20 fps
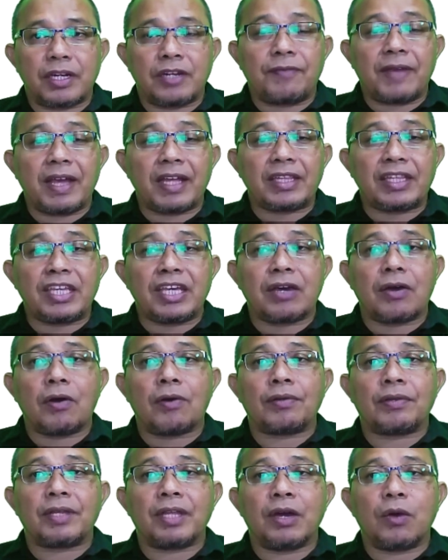reflecting
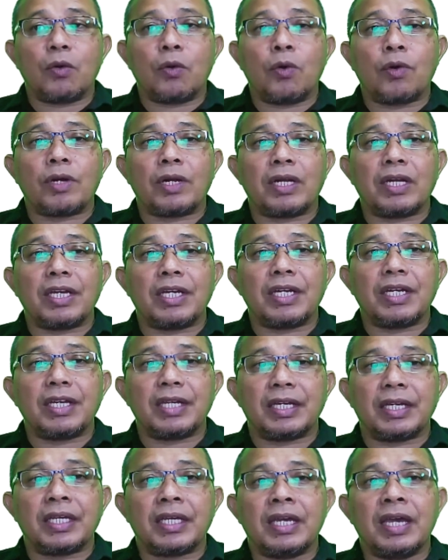on their own
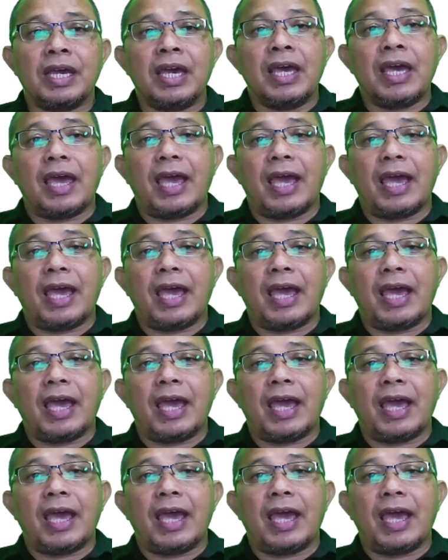learning